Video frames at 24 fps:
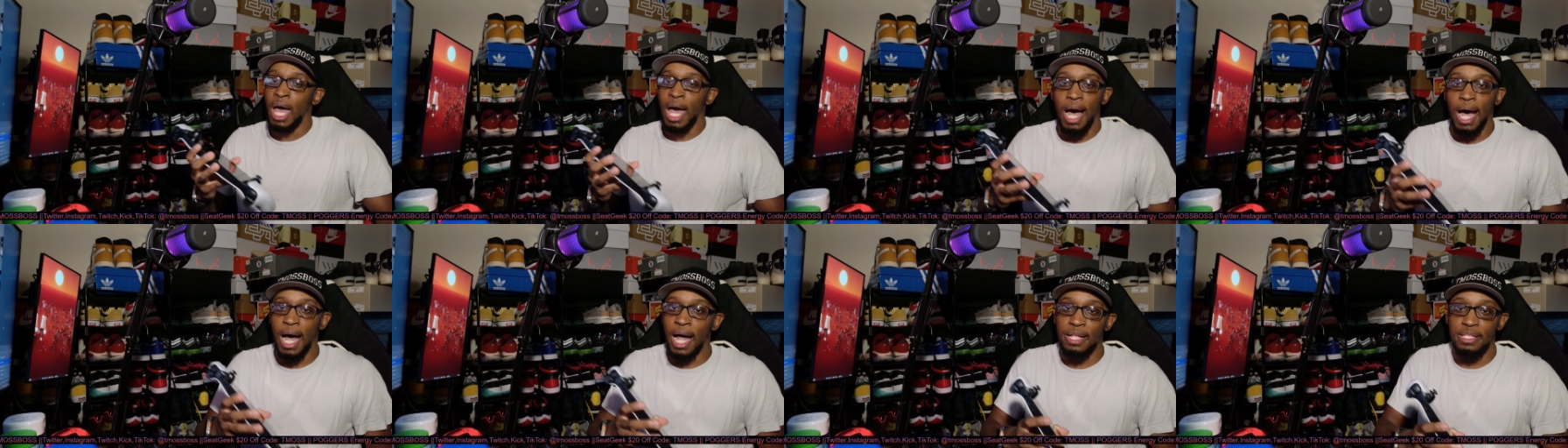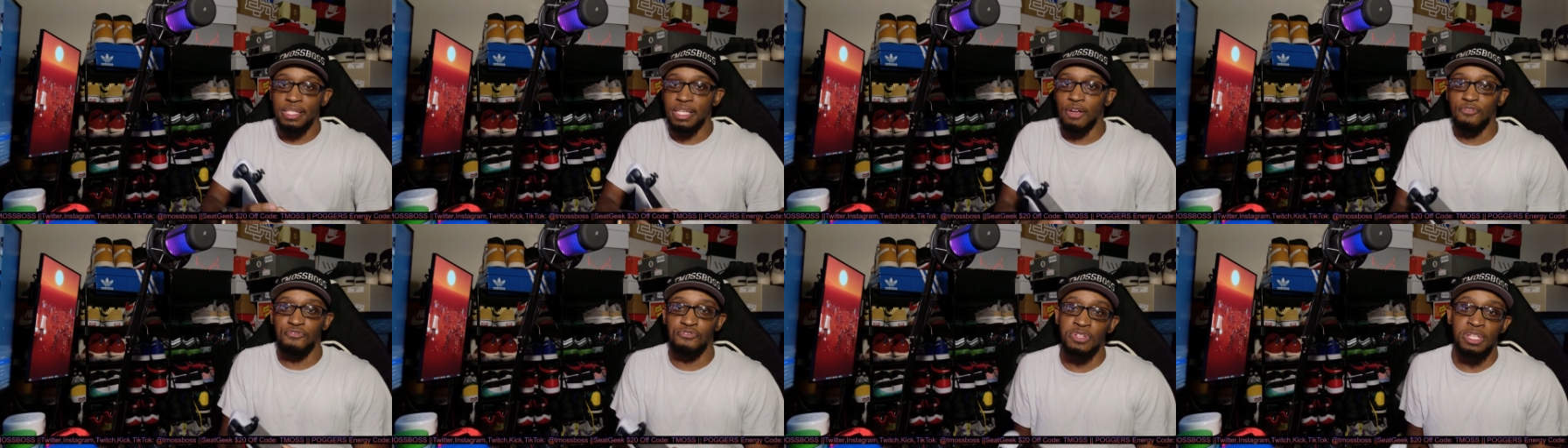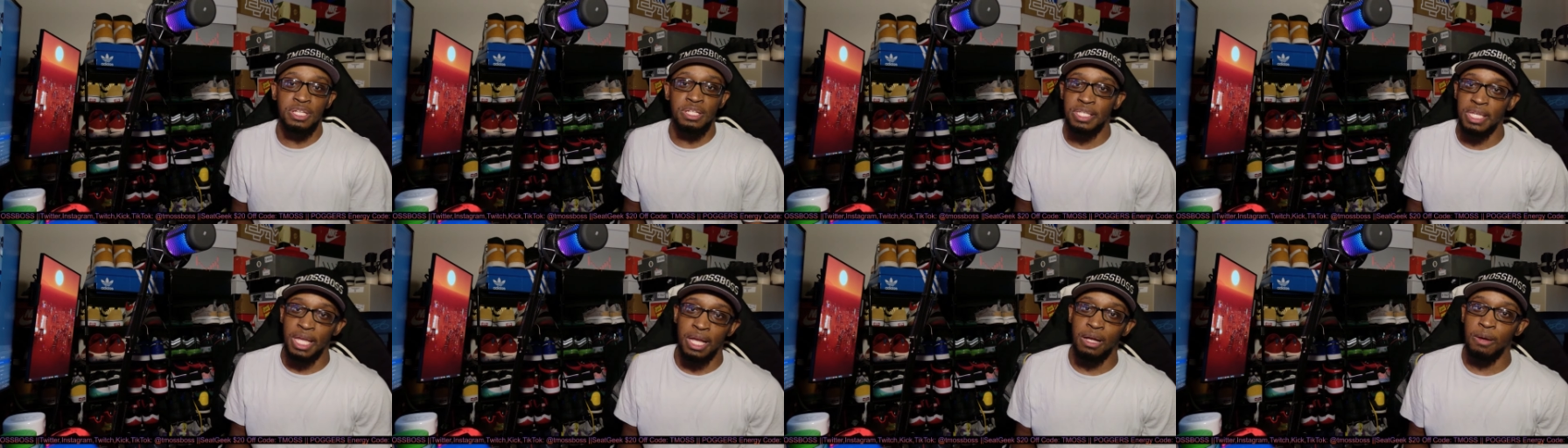I'll
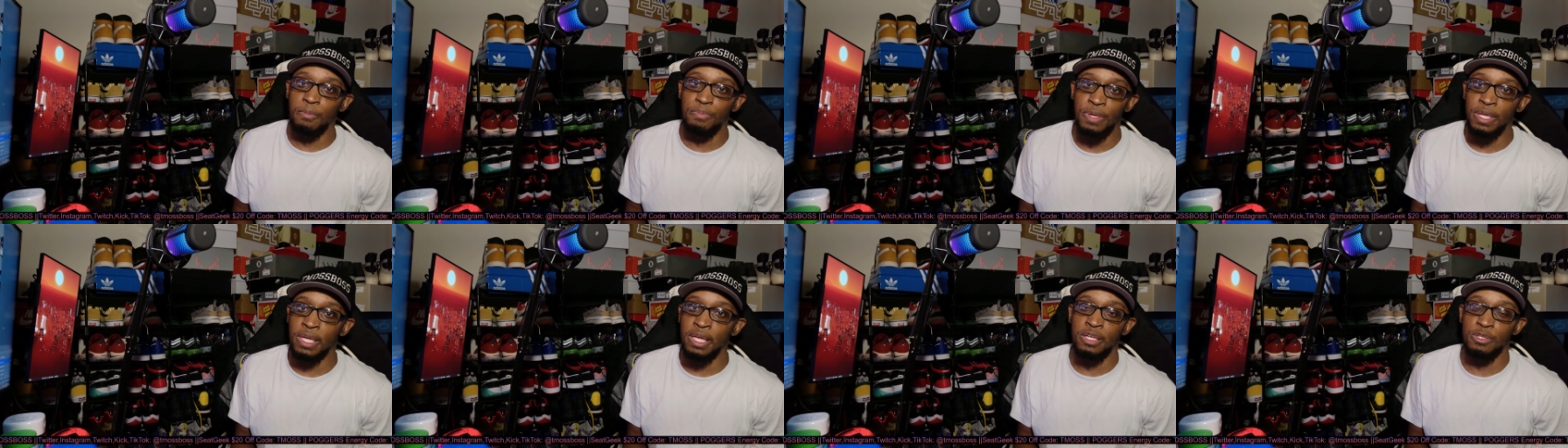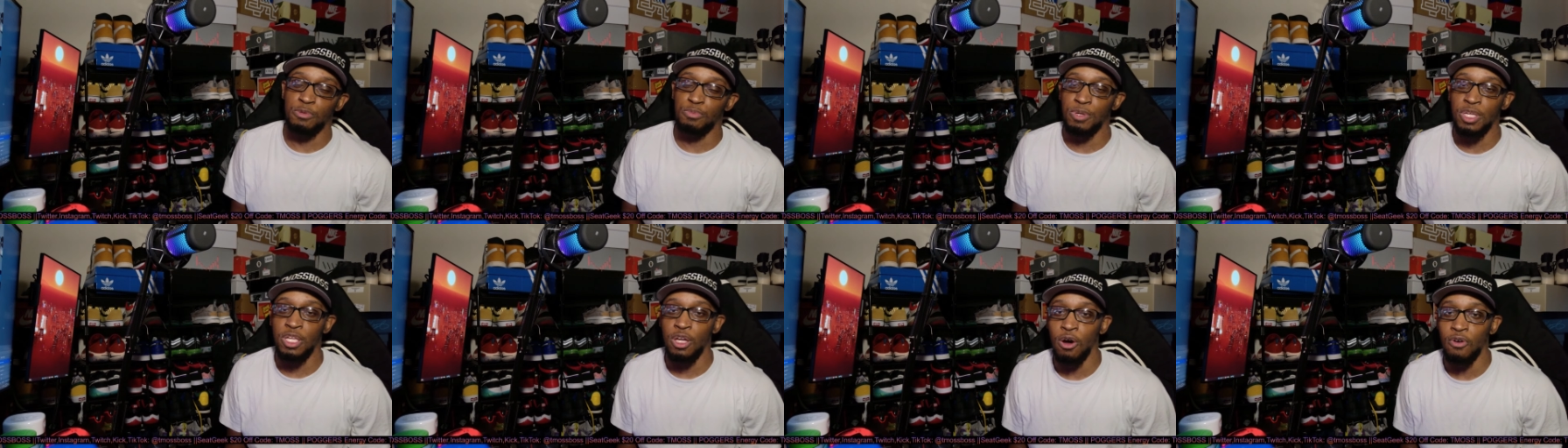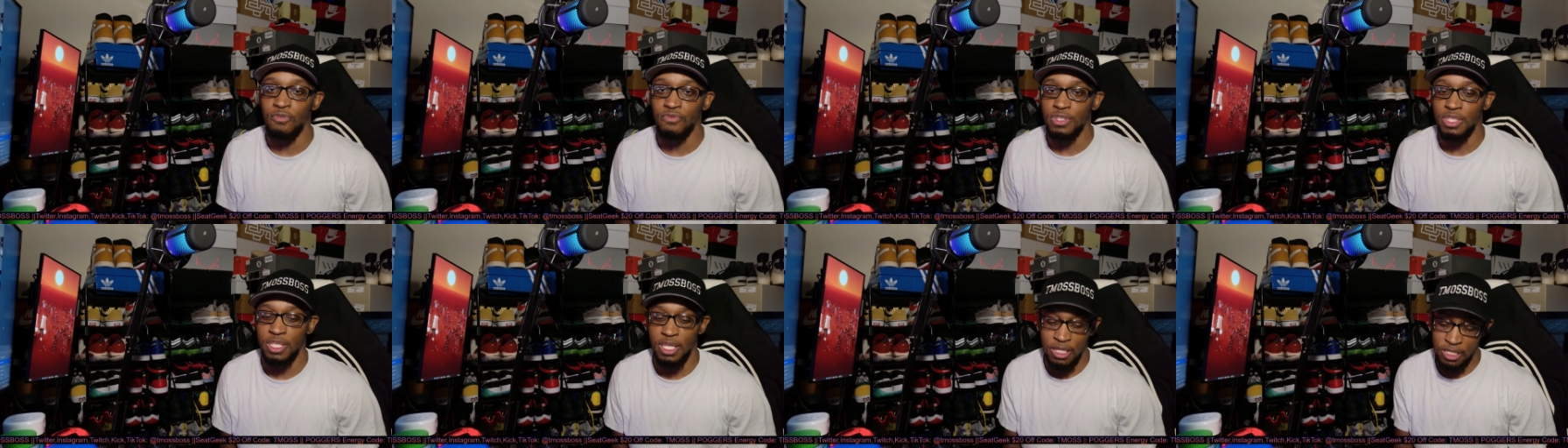definitely take a PSP
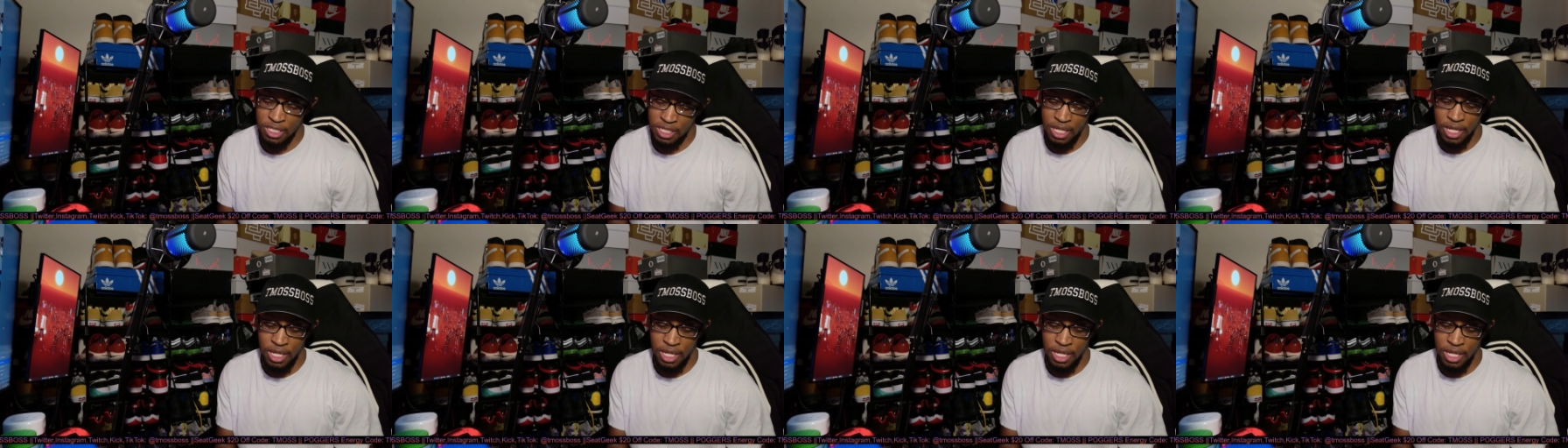over this.